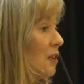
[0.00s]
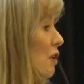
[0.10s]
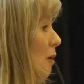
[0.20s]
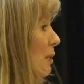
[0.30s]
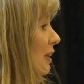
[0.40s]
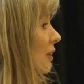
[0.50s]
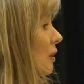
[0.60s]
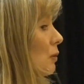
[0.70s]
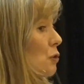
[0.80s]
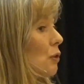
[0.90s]
the dominant
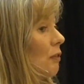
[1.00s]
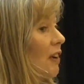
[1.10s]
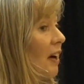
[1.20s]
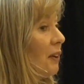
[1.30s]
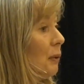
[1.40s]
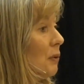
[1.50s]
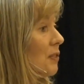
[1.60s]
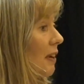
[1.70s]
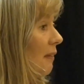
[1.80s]
cultural values